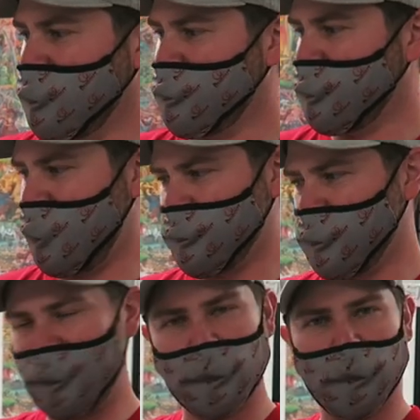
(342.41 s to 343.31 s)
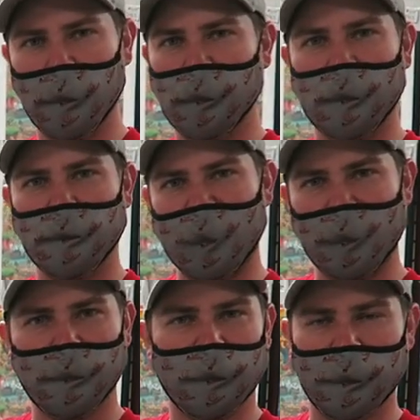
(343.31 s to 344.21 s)
different tabs. We have a whole
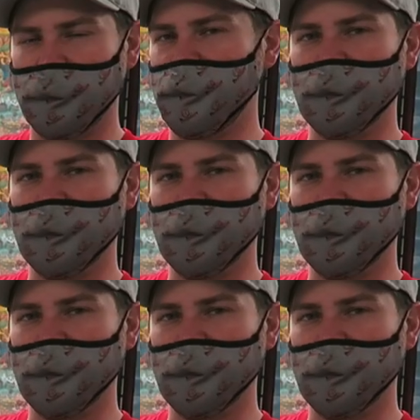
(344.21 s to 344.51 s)
page just of